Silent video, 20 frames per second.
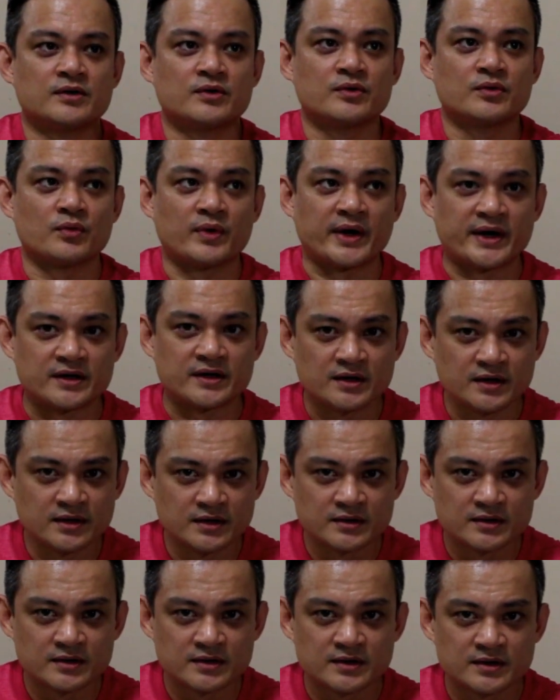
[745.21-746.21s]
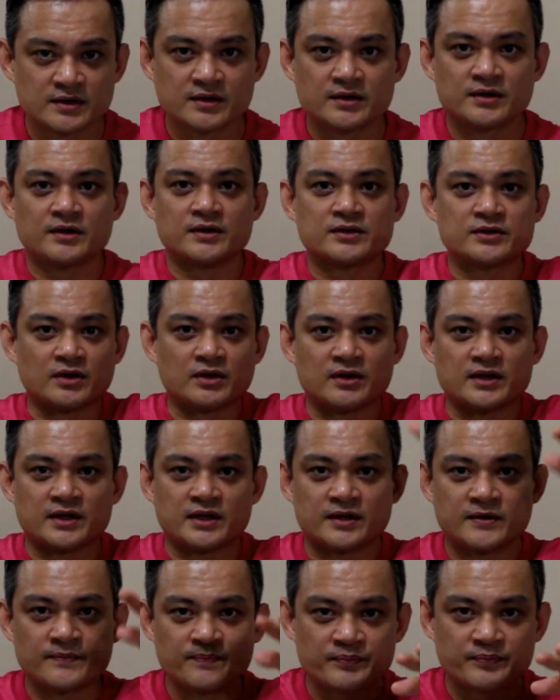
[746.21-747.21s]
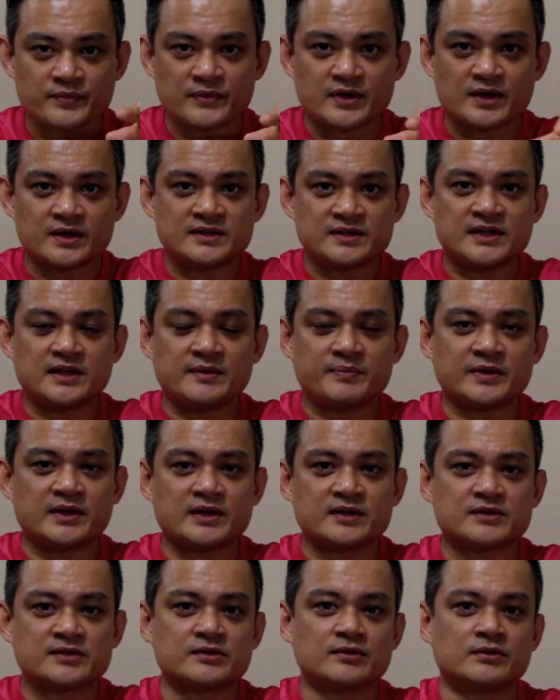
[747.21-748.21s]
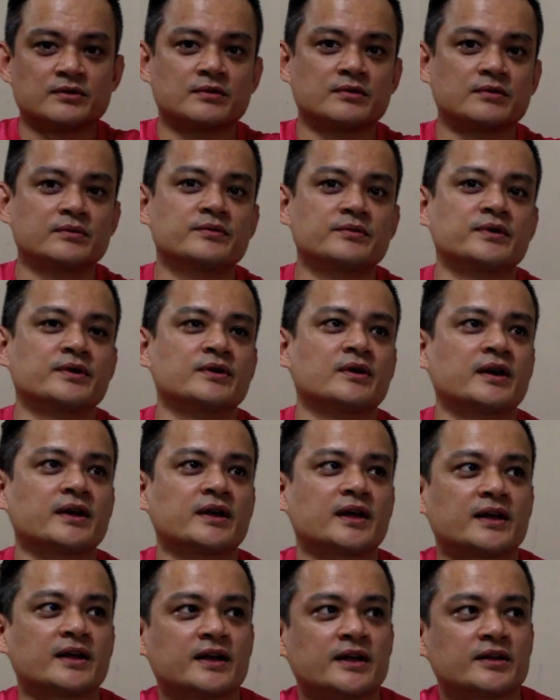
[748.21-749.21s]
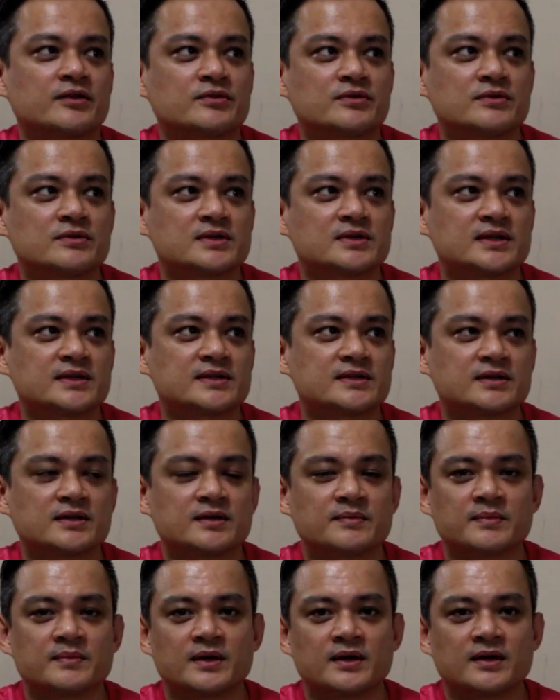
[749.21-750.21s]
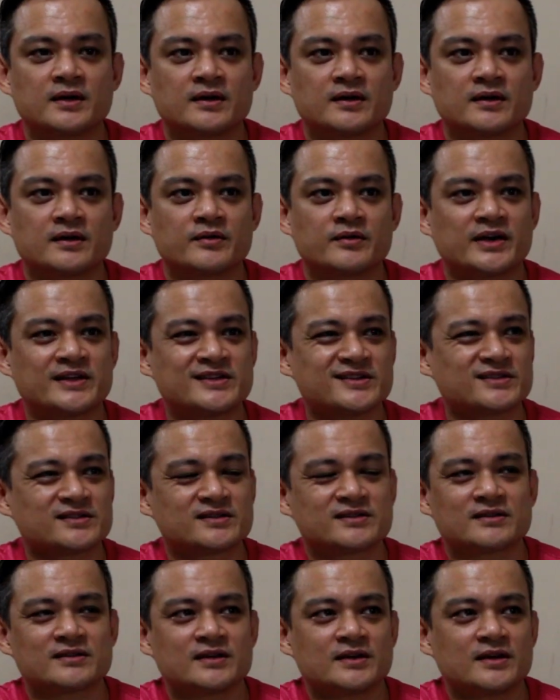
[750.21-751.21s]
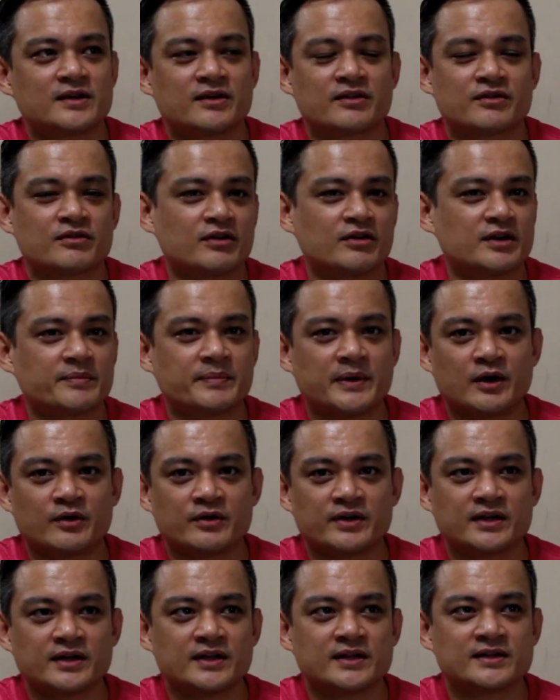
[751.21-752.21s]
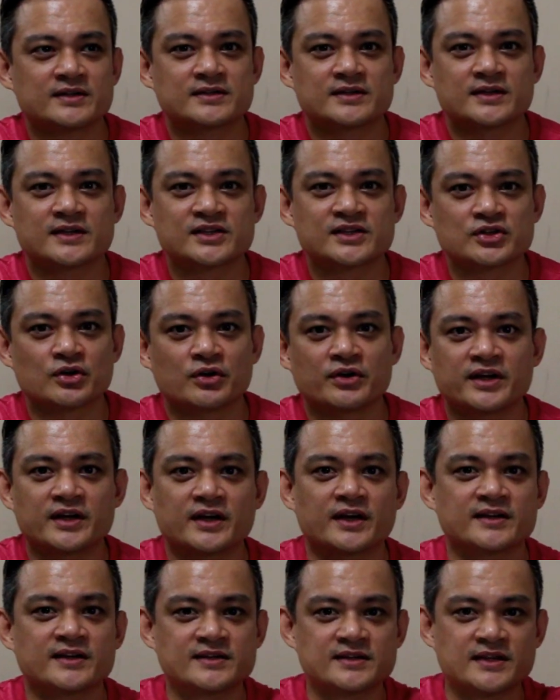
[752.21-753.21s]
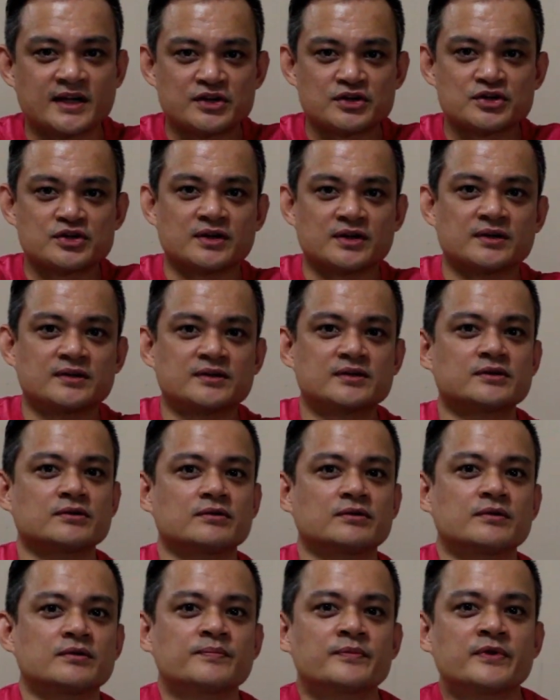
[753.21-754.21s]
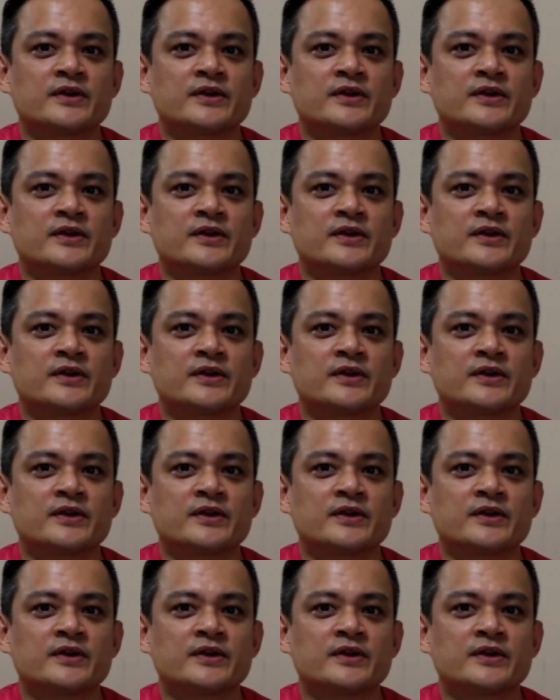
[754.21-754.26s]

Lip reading: wider, taller, deeper. So I like to use this term. I just thought about it. It's sonic extension. So